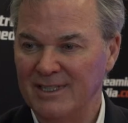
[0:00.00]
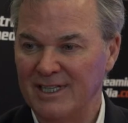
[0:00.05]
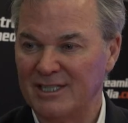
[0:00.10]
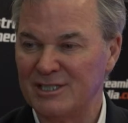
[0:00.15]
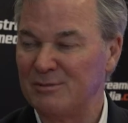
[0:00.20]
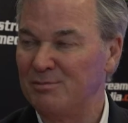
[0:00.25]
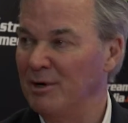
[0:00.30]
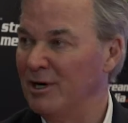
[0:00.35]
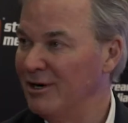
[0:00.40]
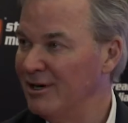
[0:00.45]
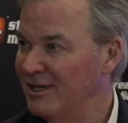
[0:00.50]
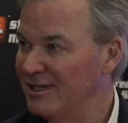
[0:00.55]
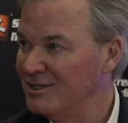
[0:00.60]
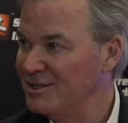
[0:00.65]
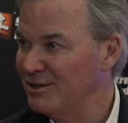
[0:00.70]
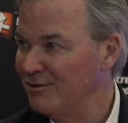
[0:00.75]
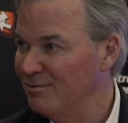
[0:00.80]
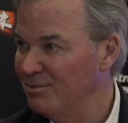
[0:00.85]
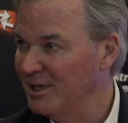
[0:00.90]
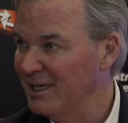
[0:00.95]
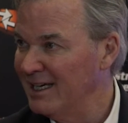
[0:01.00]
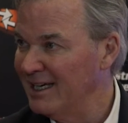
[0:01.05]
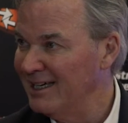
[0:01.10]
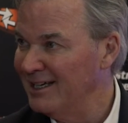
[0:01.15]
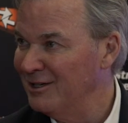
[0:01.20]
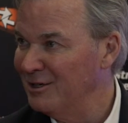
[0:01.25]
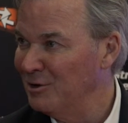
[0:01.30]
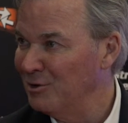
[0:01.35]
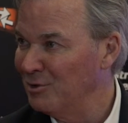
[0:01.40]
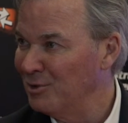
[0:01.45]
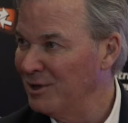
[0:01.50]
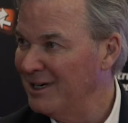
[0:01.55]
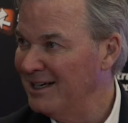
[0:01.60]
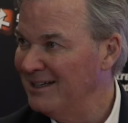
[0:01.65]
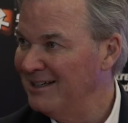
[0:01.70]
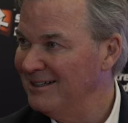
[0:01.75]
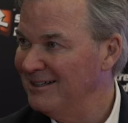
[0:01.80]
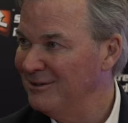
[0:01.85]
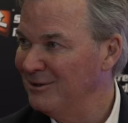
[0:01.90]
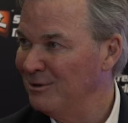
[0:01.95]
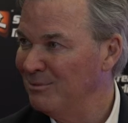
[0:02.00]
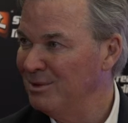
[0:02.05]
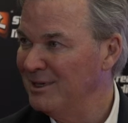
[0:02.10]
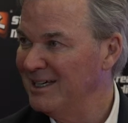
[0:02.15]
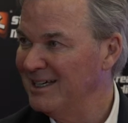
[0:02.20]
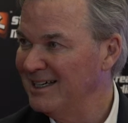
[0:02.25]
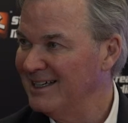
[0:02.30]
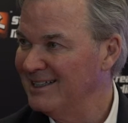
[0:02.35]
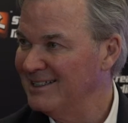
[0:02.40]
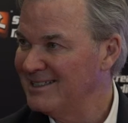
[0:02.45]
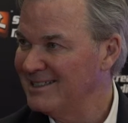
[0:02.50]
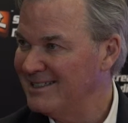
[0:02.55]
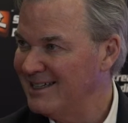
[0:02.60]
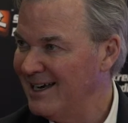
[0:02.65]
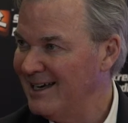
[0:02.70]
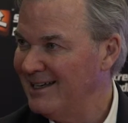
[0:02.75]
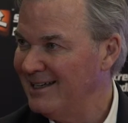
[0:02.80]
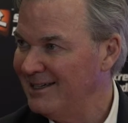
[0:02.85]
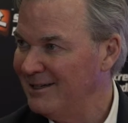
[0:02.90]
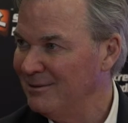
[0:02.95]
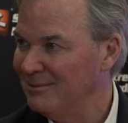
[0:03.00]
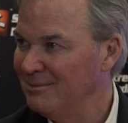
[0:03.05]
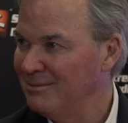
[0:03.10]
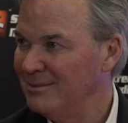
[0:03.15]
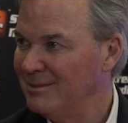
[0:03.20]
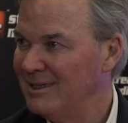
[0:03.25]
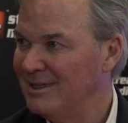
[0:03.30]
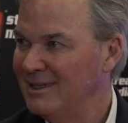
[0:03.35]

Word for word: experience of being in an arena or being in a stadium